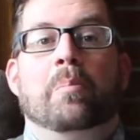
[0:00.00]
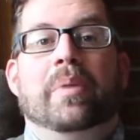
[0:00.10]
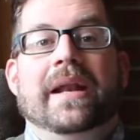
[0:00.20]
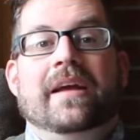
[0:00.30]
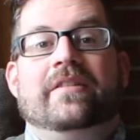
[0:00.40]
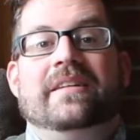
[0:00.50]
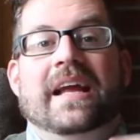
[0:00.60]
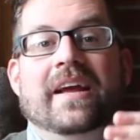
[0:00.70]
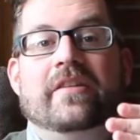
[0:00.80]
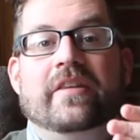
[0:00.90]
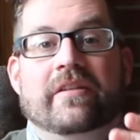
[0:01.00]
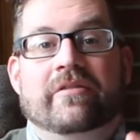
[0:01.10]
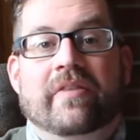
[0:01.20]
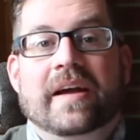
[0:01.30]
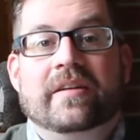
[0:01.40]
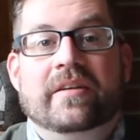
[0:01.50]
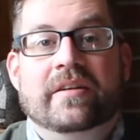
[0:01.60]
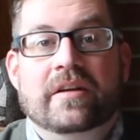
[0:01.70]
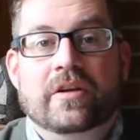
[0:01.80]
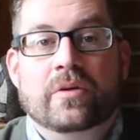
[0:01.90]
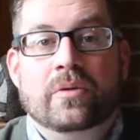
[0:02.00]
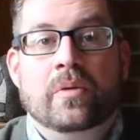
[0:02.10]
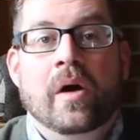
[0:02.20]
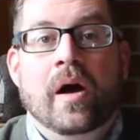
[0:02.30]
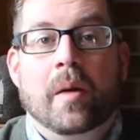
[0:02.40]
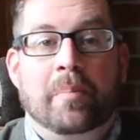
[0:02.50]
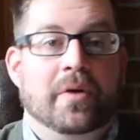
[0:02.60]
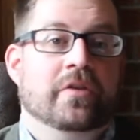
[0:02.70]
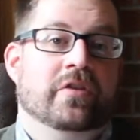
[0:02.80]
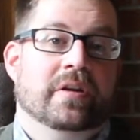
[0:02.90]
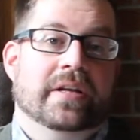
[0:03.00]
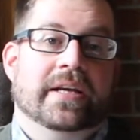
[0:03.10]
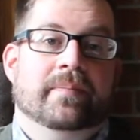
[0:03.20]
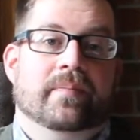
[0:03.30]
but as it has affected you personally.